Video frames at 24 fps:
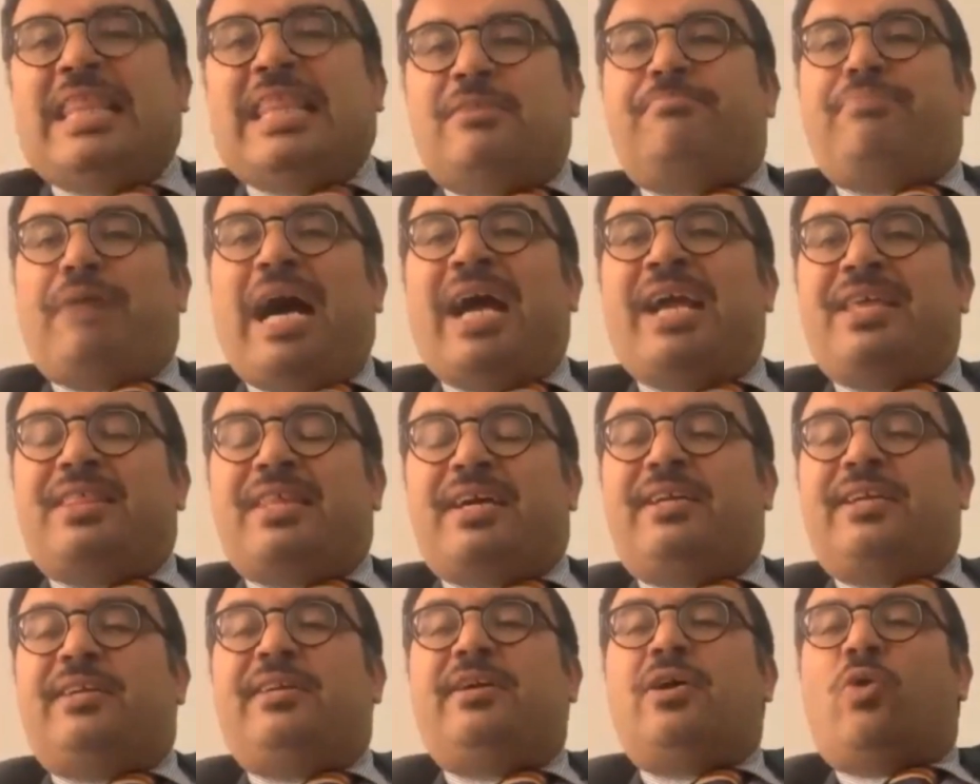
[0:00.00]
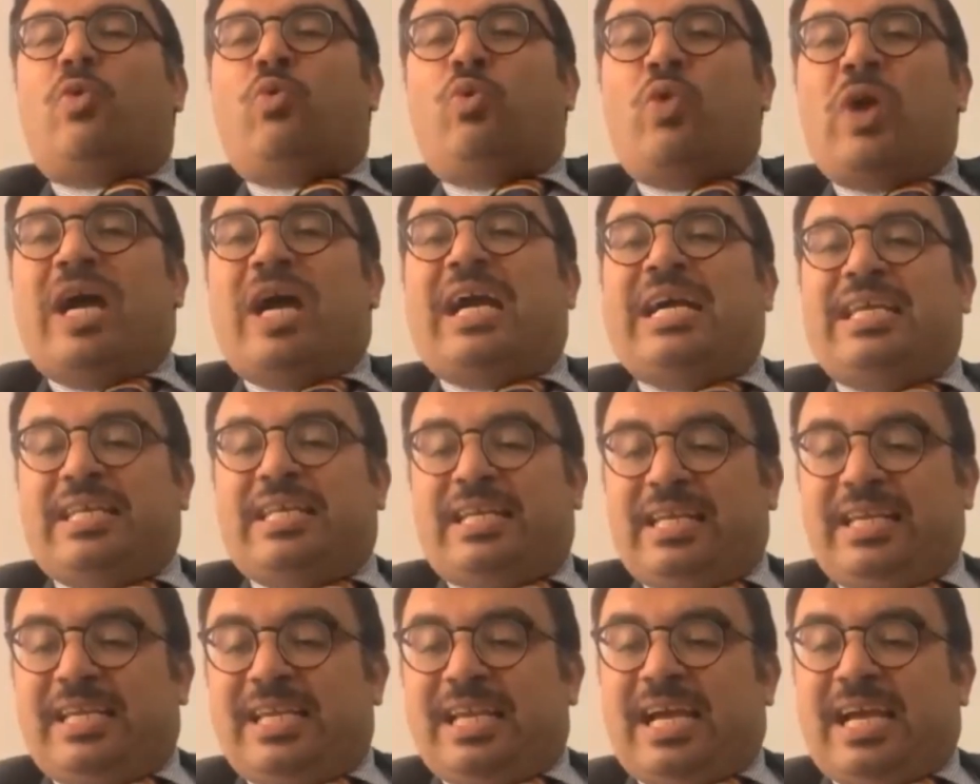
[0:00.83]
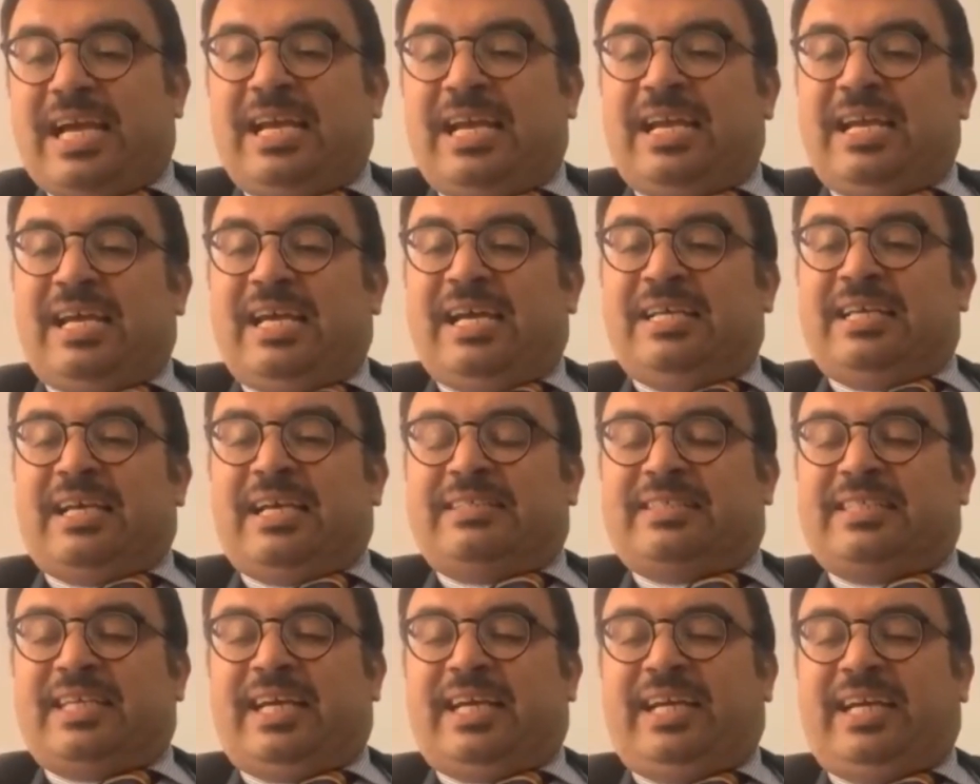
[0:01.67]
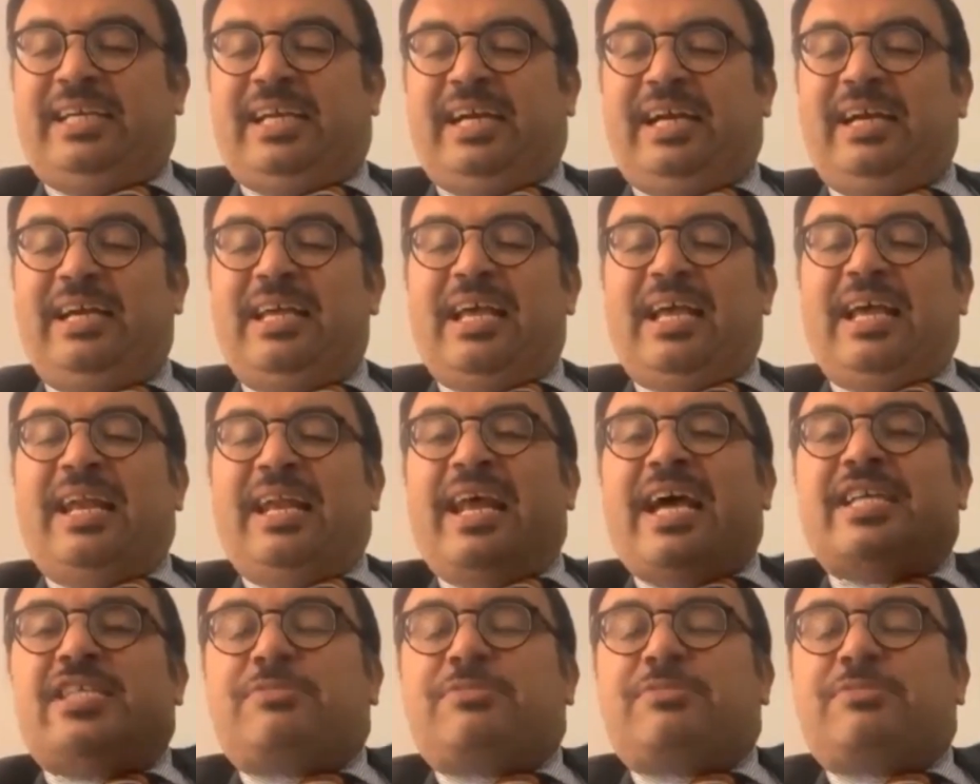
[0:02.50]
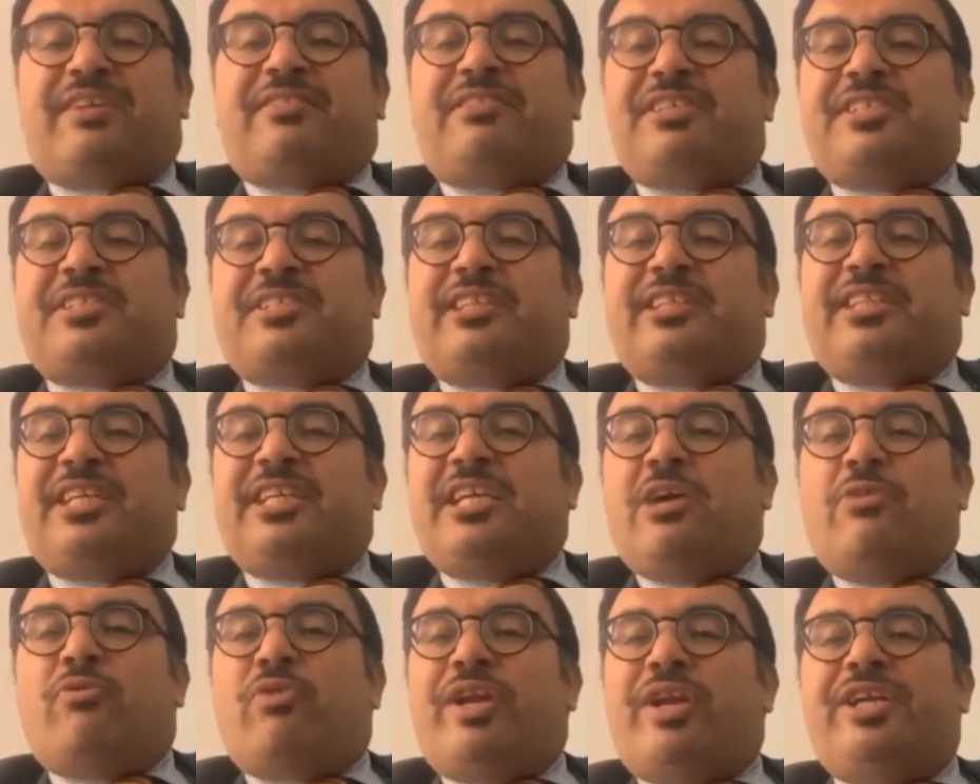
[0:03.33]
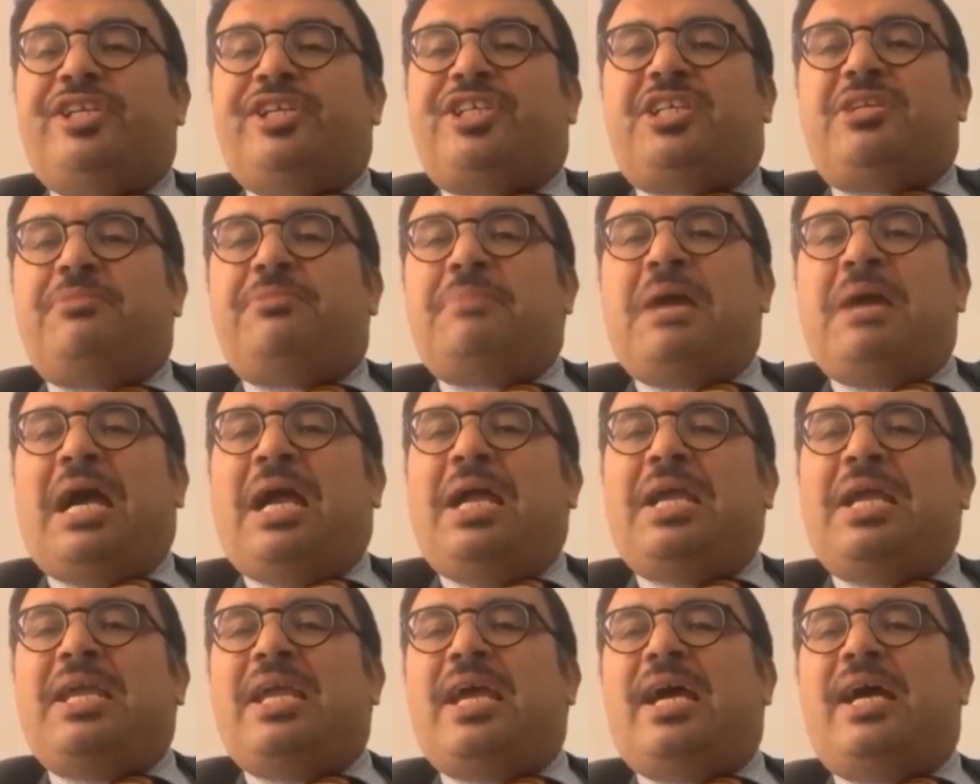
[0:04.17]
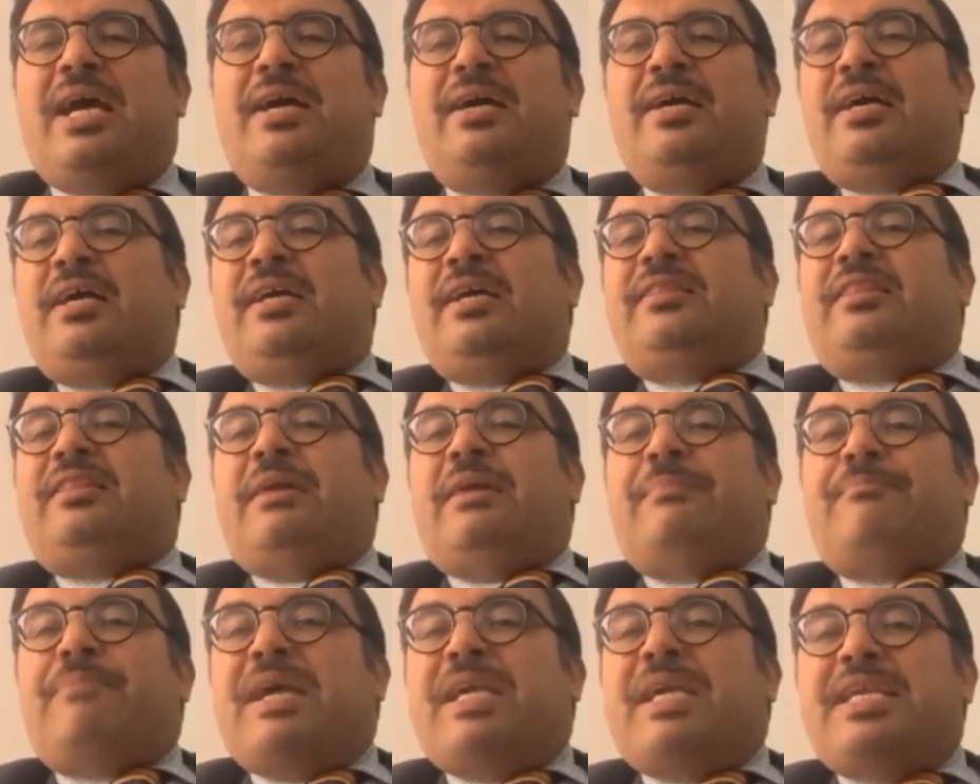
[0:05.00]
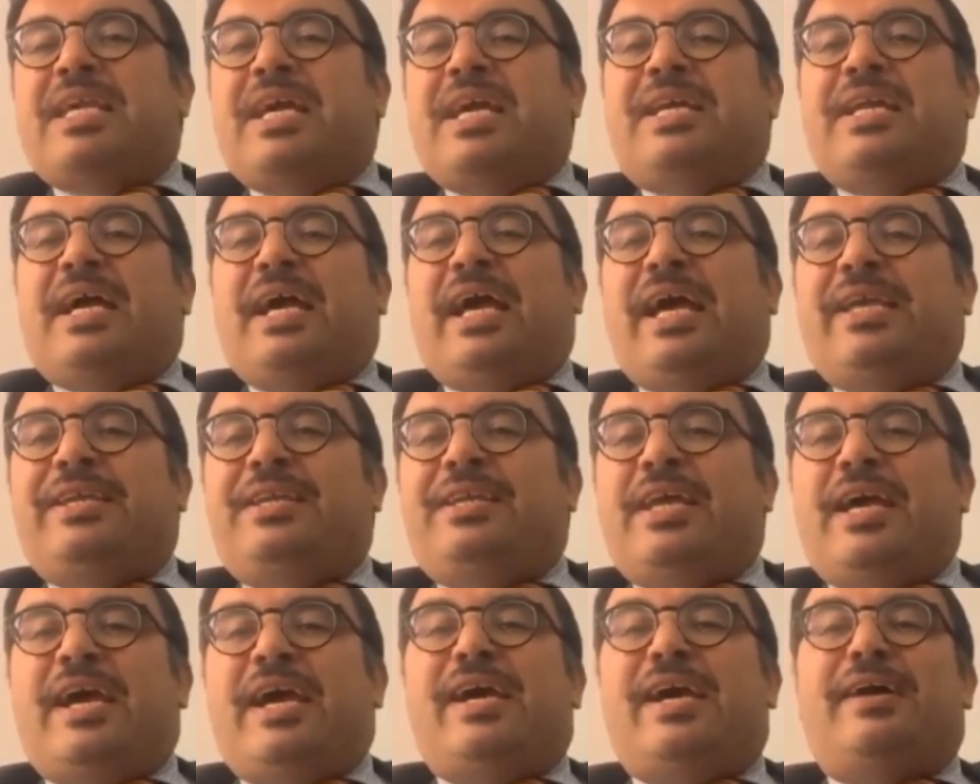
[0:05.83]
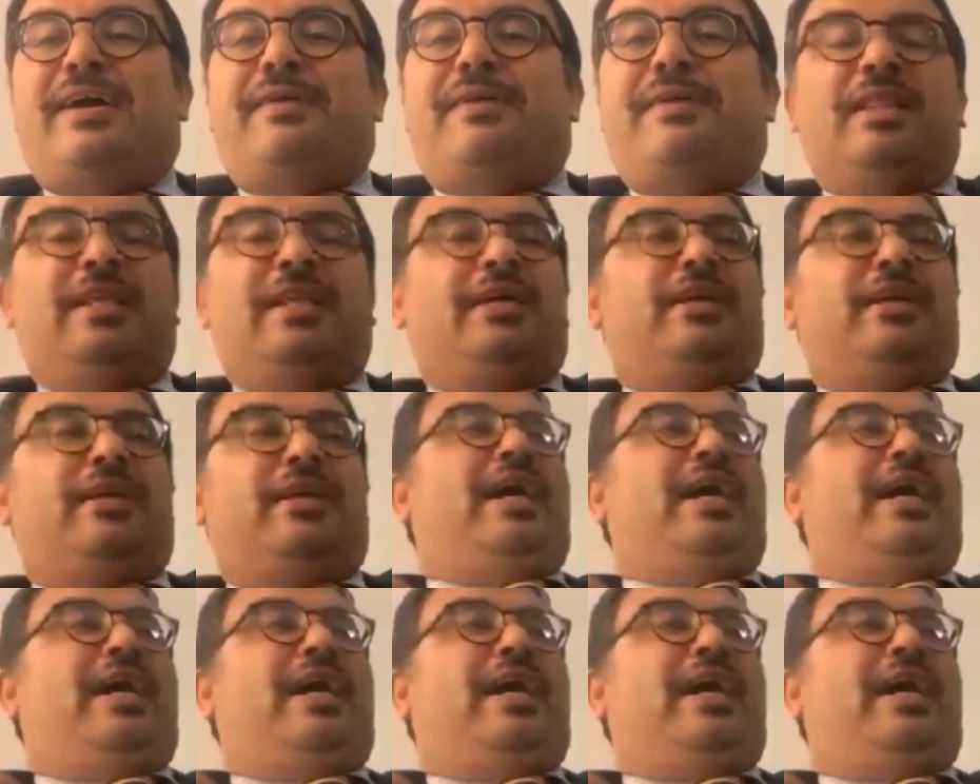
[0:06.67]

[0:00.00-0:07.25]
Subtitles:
in order to misrepresent and demonize parliament. The economic and social crisis,